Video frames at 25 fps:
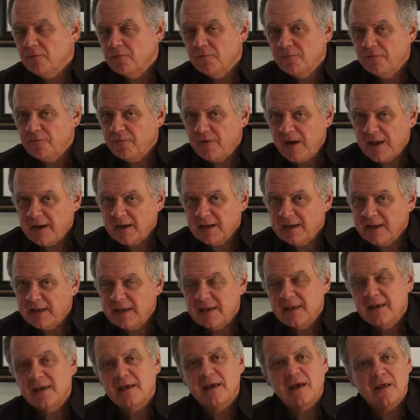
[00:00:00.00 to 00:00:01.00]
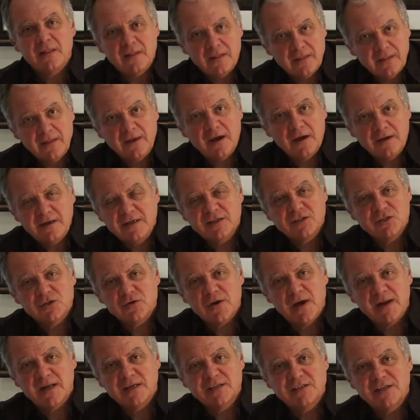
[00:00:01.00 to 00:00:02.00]
Frankly, the only
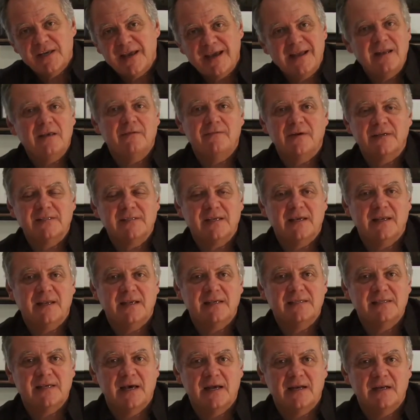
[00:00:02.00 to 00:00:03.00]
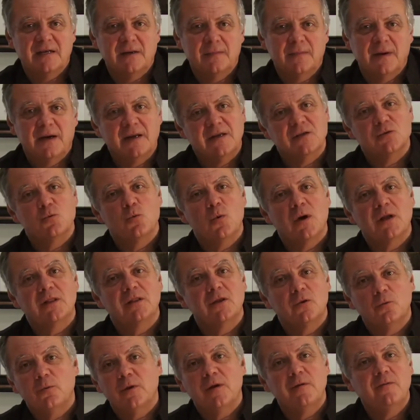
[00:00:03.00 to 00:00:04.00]
strategy any of us get excited about is one
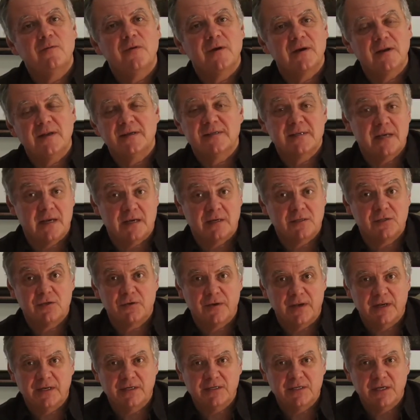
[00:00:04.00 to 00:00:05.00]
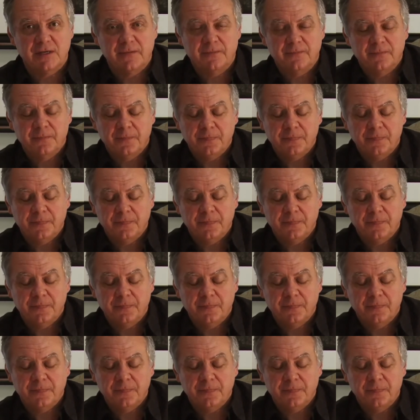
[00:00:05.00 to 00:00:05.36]
that we feel is our strategy.